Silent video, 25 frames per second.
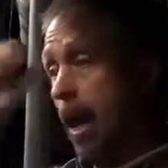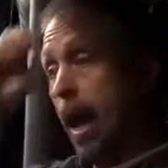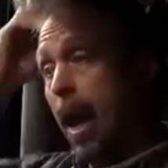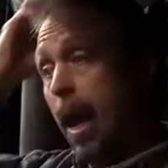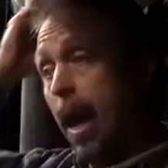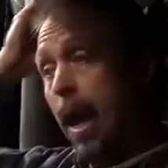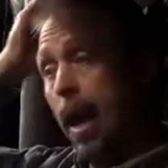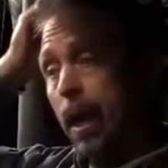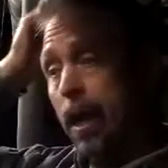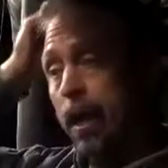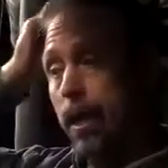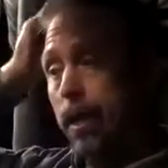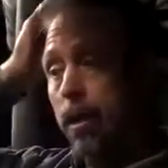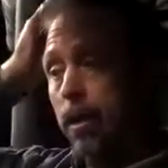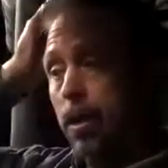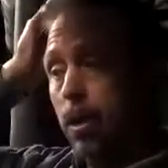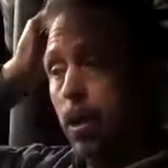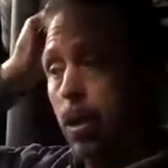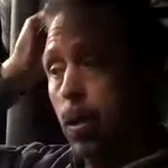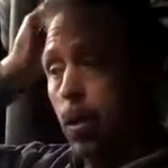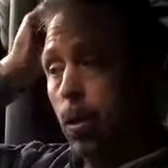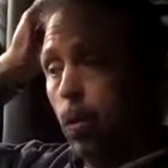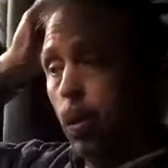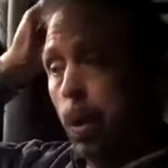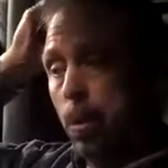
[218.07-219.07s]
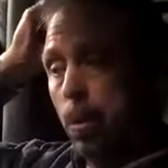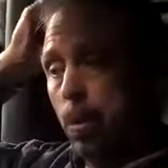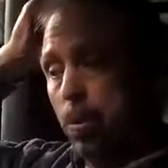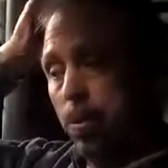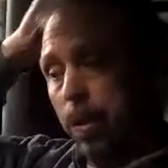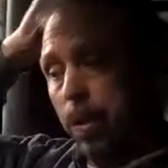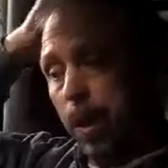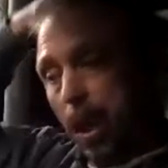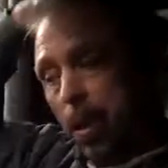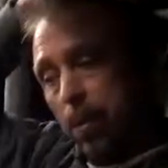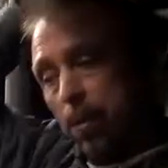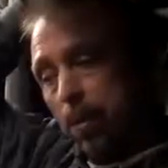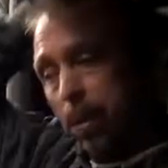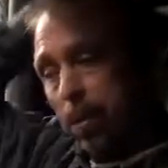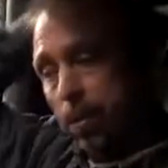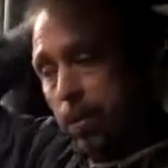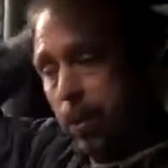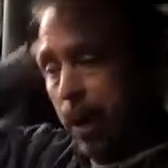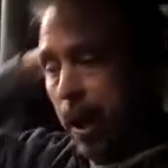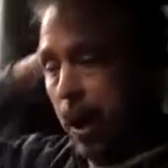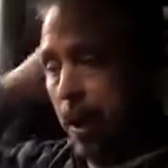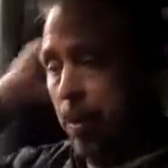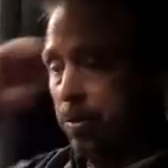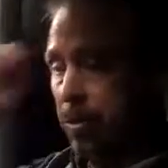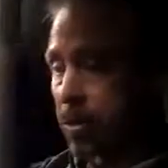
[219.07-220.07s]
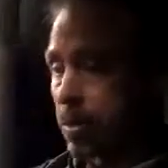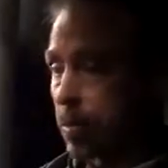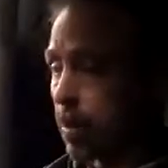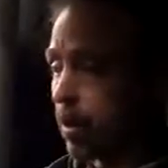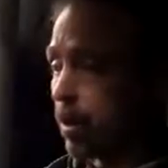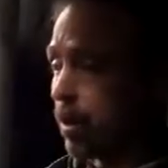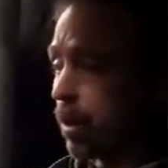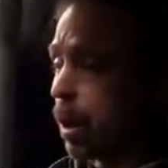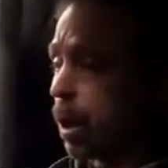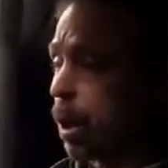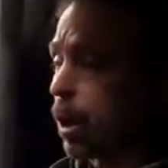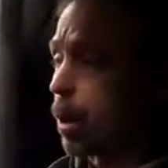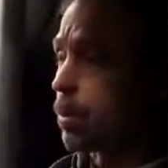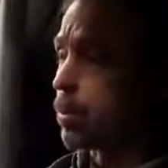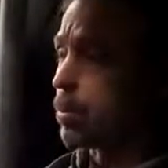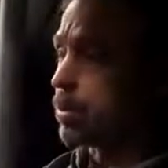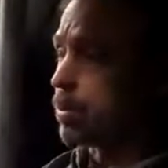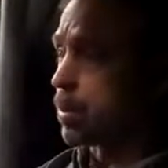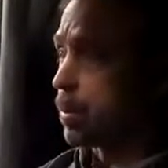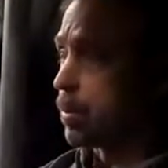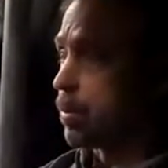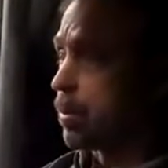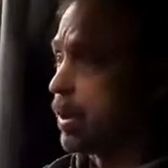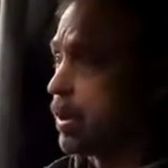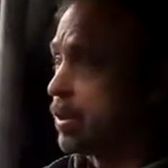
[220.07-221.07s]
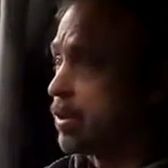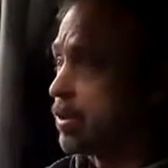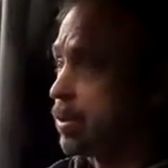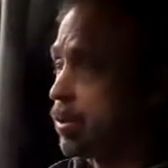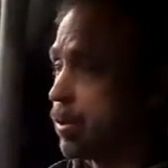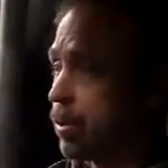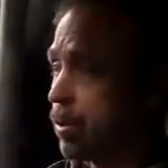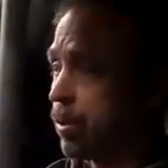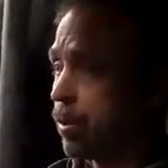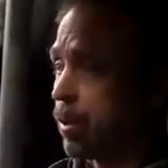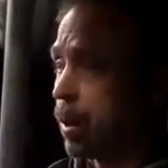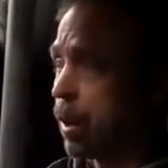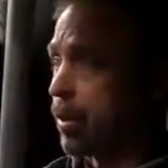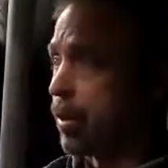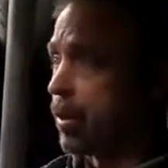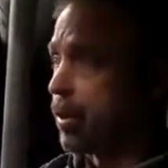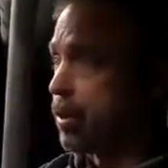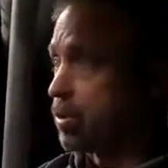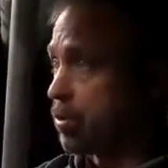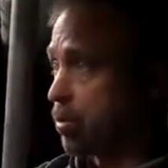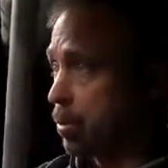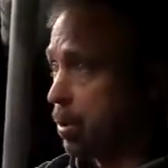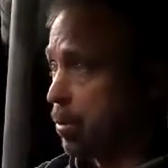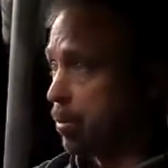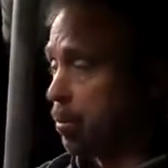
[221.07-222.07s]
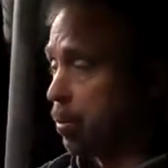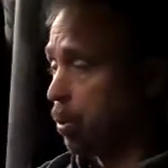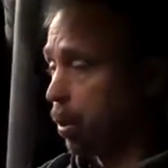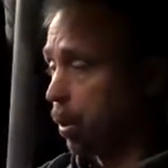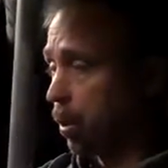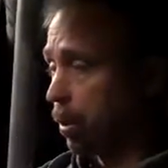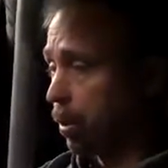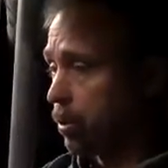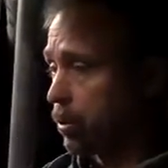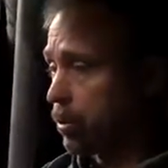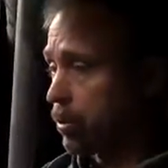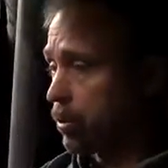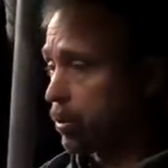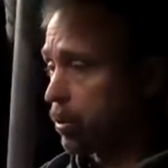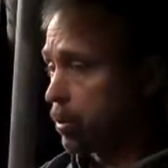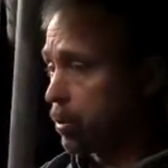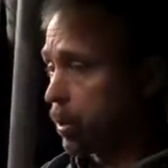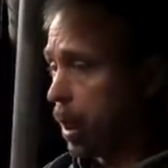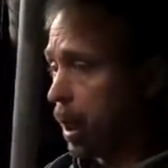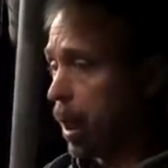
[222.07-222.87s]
And we would be able to pick up some alarms from these 3 boilers